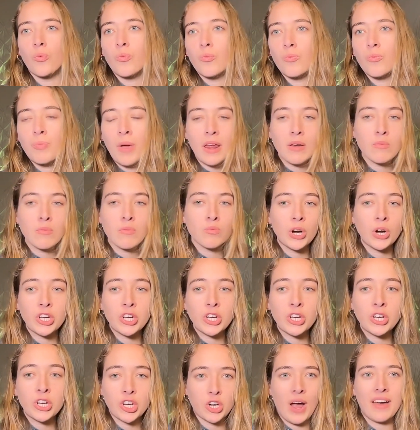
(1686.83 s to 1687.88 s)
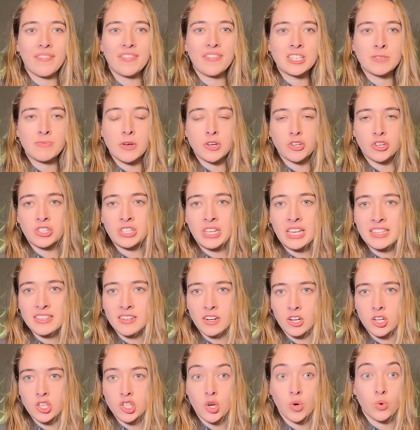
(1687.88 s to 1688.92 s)
Peyton Pritchard, who had this special season
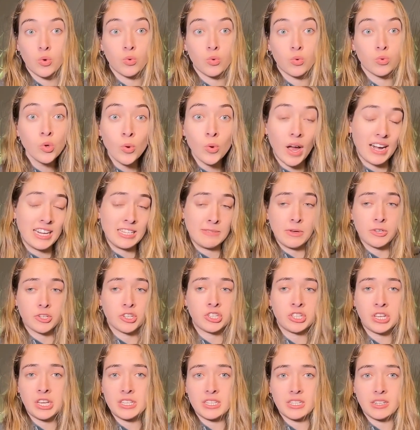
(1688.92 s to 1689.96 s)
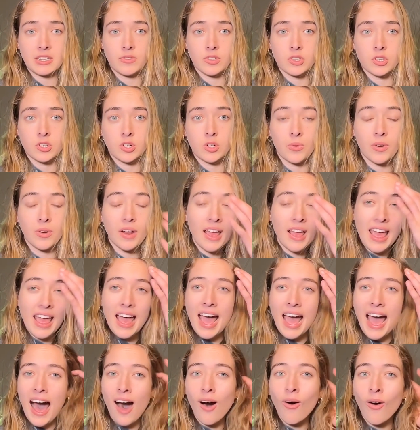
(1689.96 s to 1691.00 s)
on his own. Luke had a special season of his own.
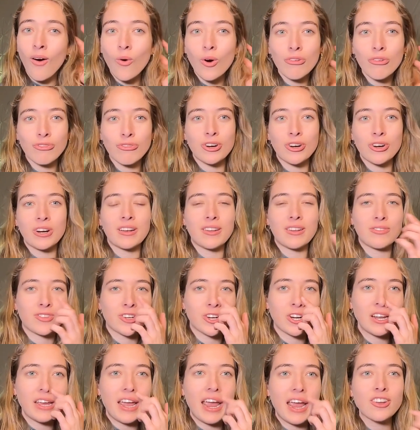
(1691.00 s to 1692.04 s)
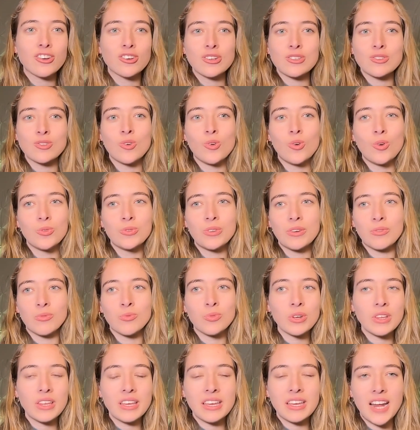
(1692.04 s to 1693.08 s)
Al Horford, 38 years old,
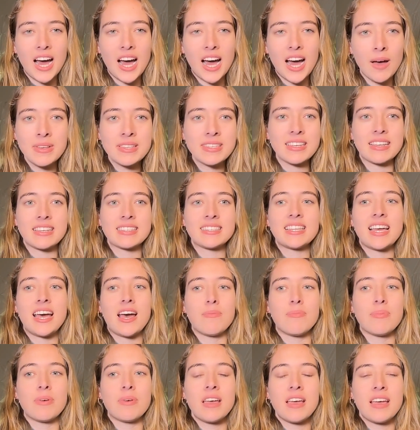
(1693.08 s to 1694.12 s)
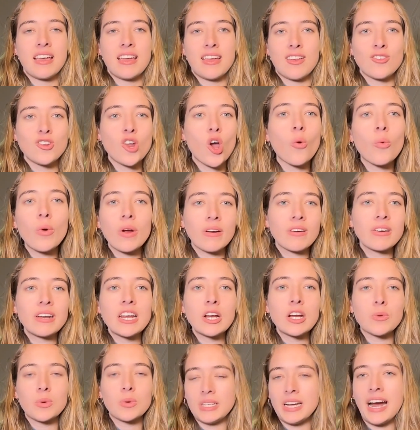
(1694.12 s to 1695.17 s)
really not missing a step, nowhere
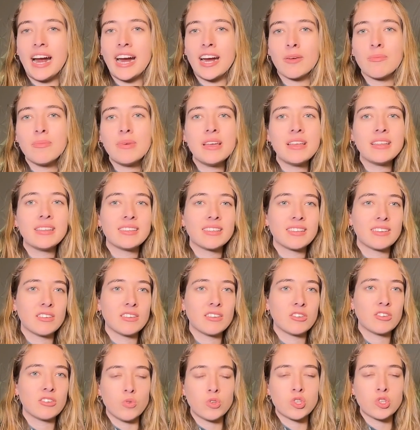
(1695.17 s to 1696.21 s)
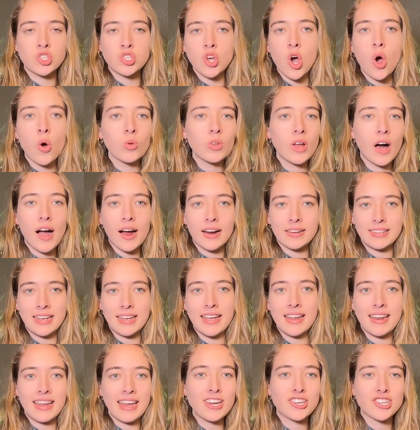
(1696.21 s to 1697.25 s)
near retirement, so locked
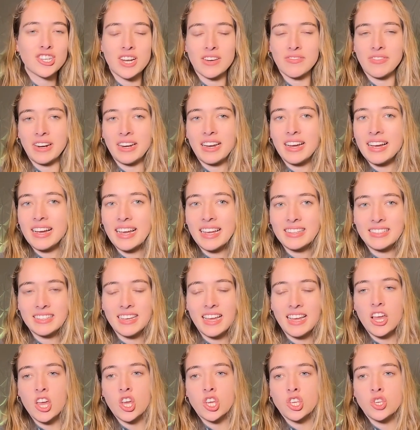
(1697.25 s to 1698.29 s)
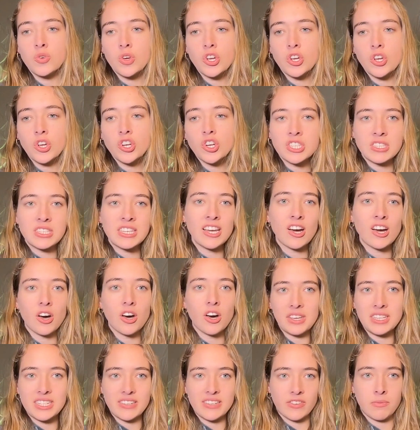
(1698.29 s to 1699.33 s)
in each and every night. You can just see all
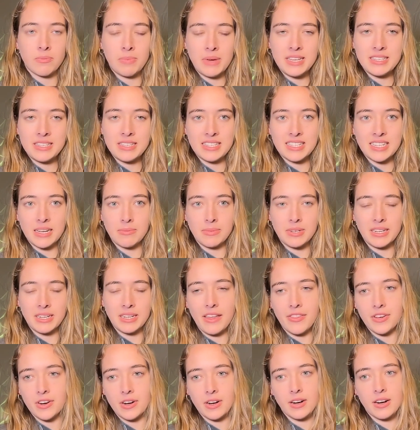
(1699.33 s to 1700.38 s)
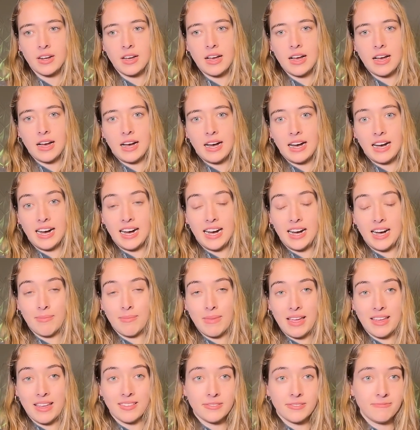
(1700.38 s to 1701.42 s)
these different pieces come together.
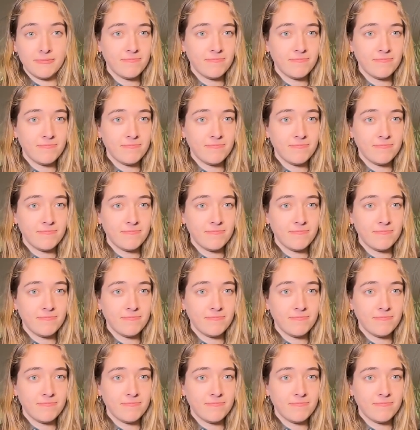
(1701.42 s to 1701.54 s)
And